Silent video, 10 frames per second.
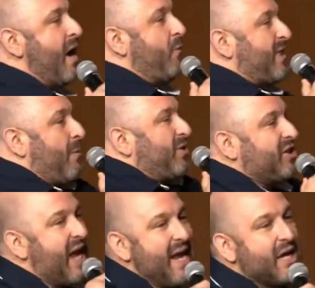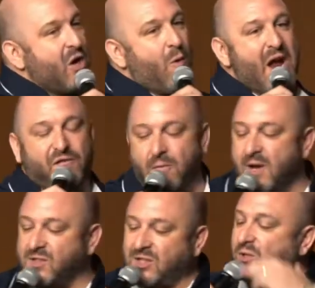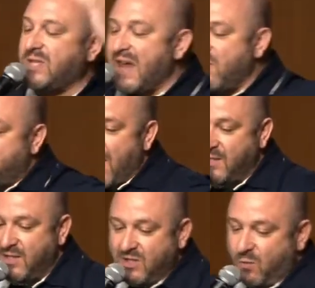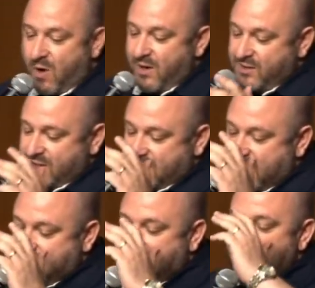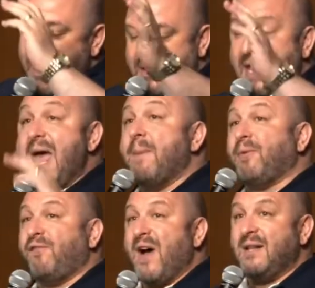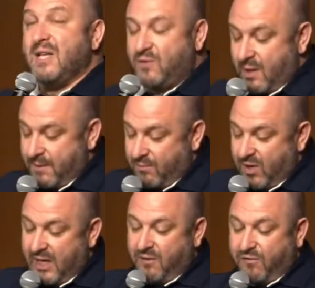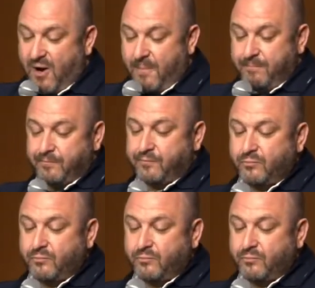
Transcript: And that was taken away from us. And so David pens these words. It says in the Amplified, that's what I'm reading from.